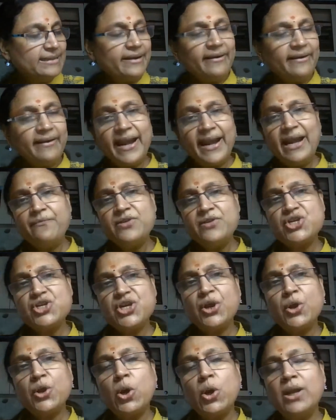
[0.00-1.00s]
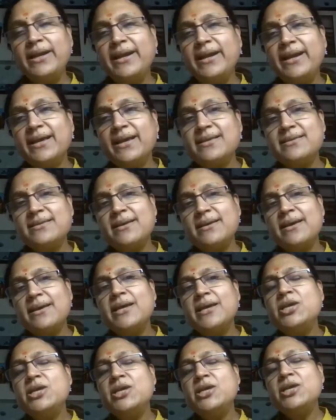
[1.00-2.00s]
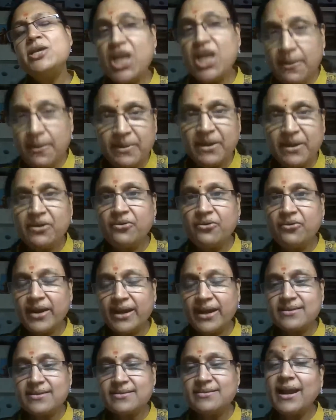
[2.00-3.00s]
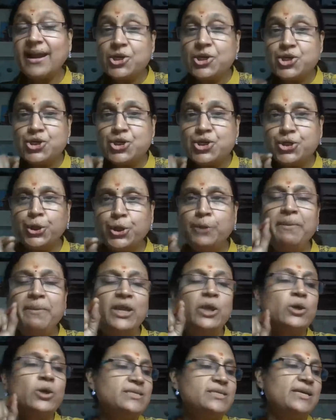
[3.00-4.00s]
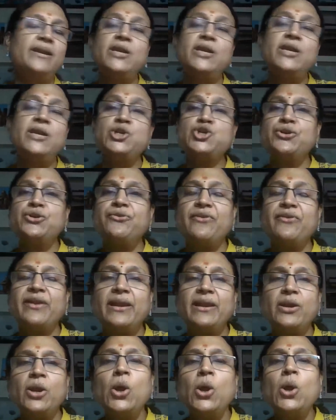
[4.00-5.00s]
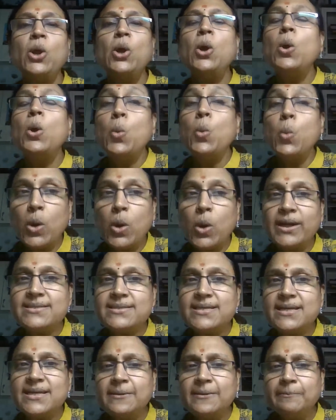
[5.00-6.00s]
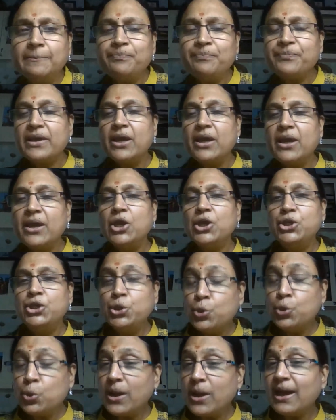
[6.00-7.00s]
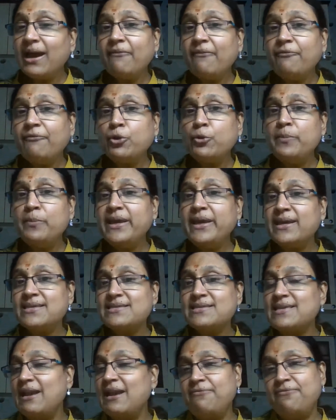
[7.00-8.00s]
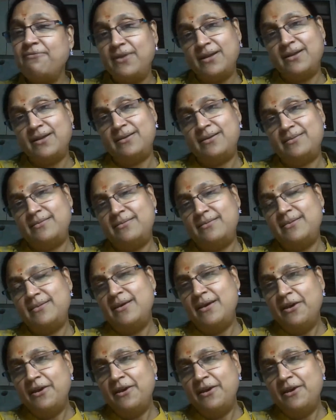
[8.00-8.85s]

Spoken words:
The trait which I call it as Shape It trait. That should be your signature. What is it? You have to be a self-learner.